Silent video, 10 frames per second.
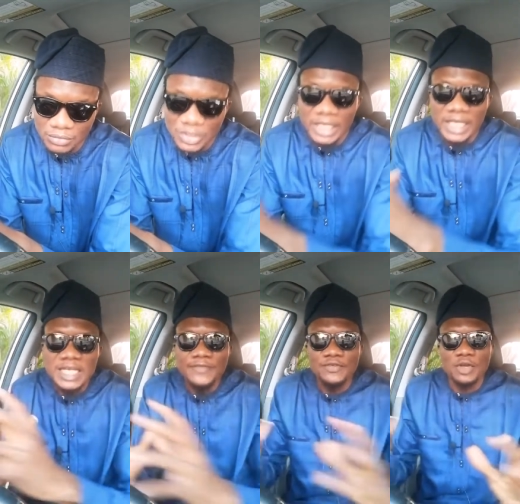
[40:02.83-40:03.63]
And
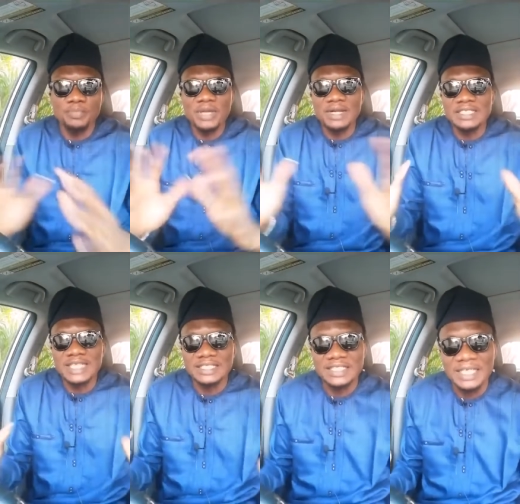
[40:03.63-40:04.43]
if your parents are
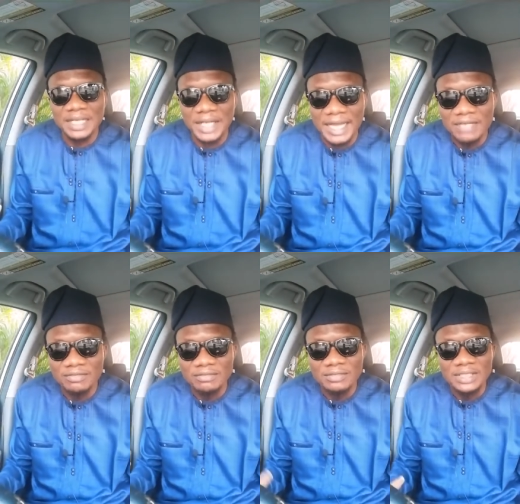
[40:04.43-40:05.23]
still alive,
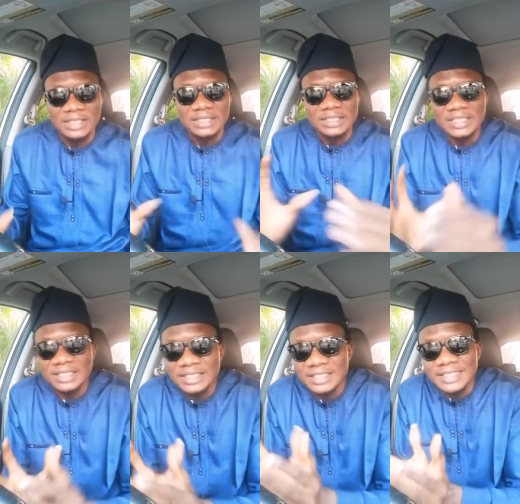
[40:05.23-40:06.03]
this
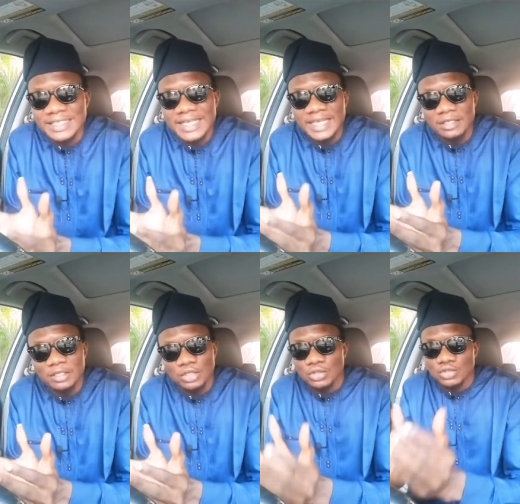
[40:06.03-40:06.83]
is the day
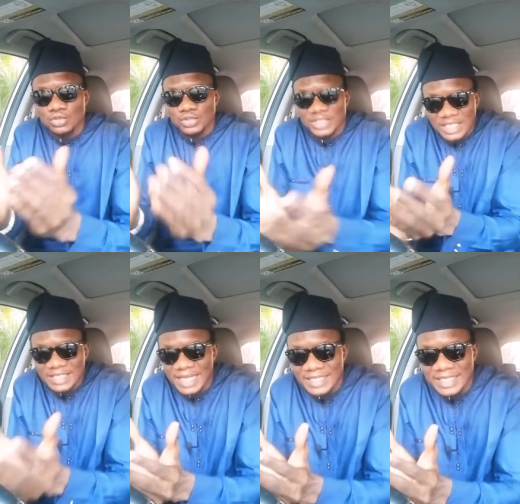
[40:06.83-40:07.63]
You sit
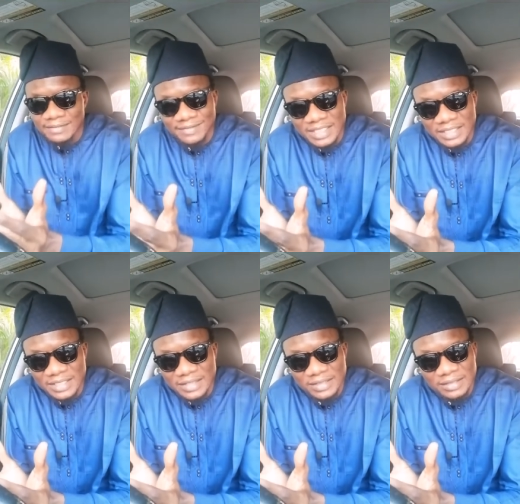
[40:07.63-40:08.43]
at their feet
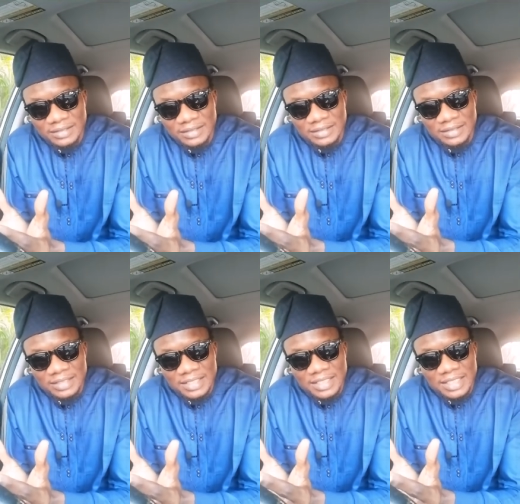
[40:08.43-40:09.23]

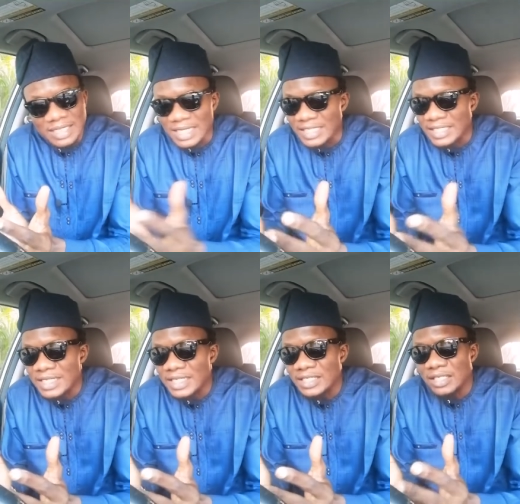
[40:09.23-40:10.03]
and
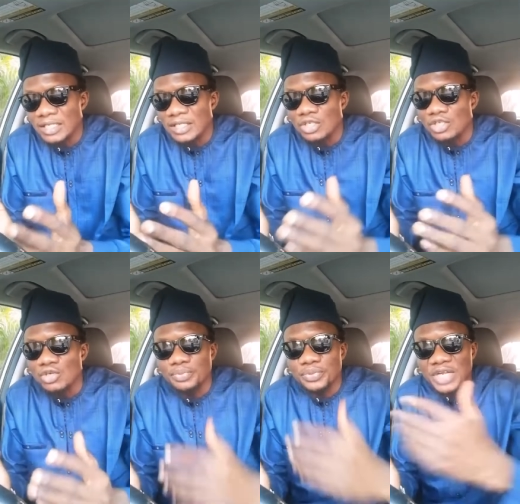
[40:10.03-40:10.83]
then you
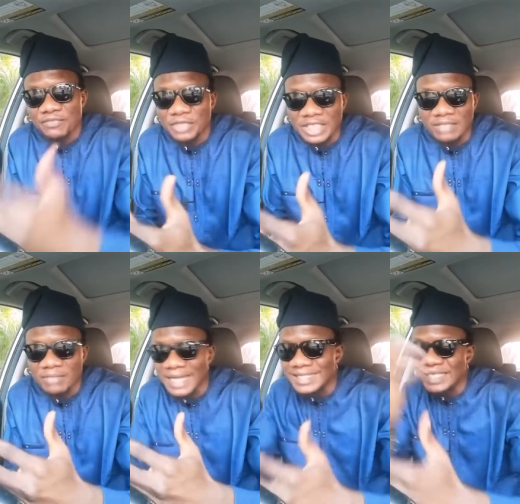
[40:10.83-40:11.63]
pray for them and they